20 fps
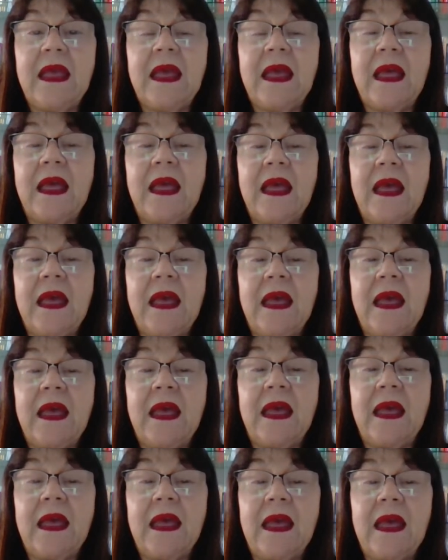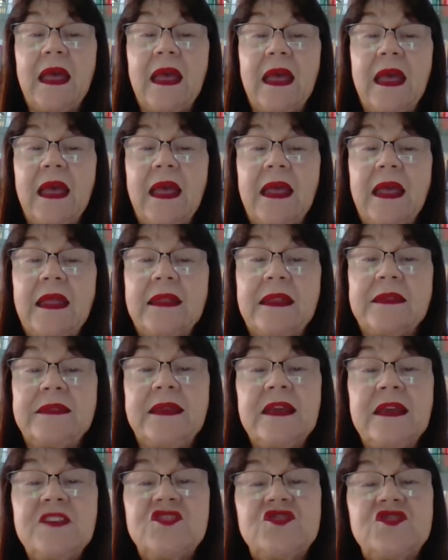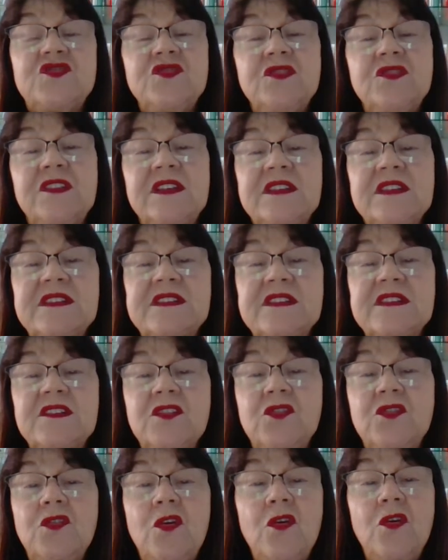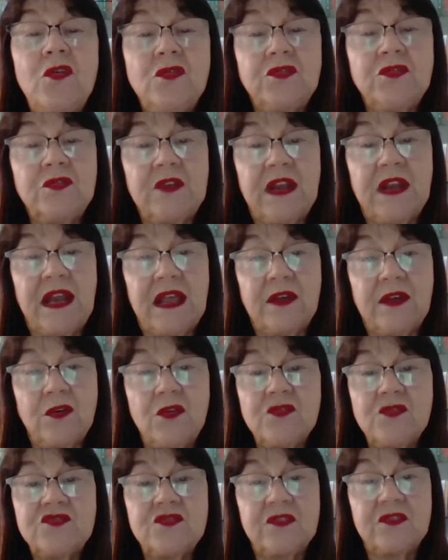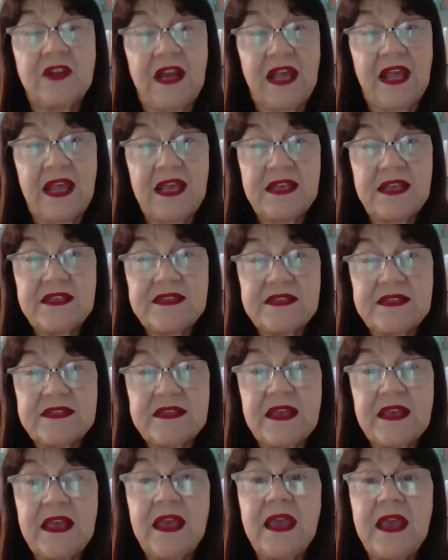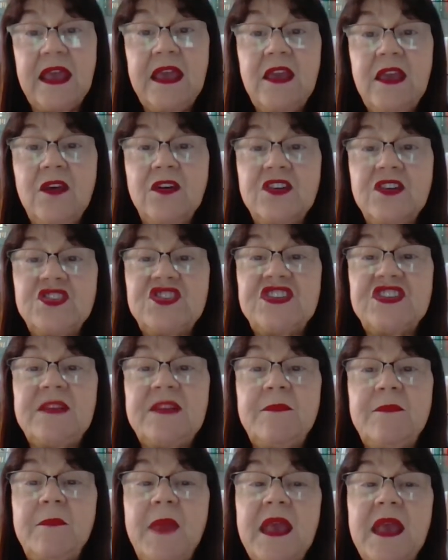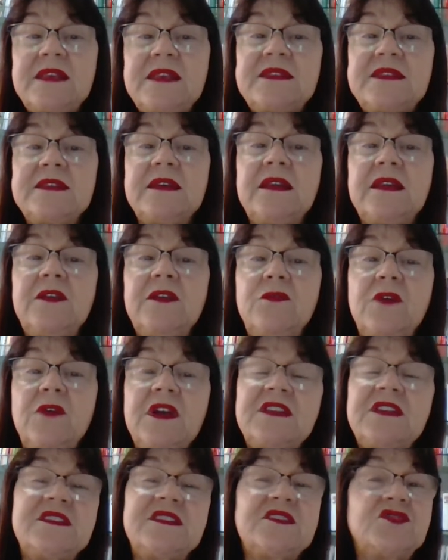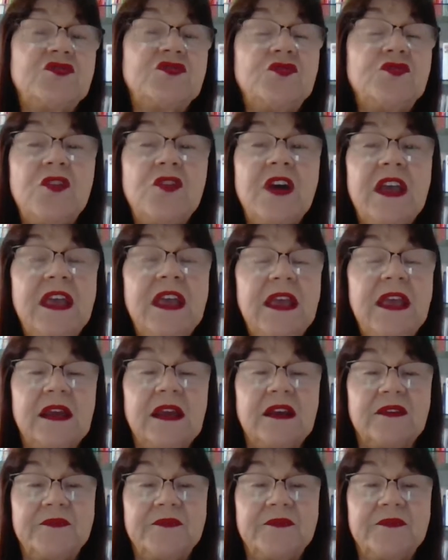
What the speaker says: The students goes to class. He or she basically wants to hear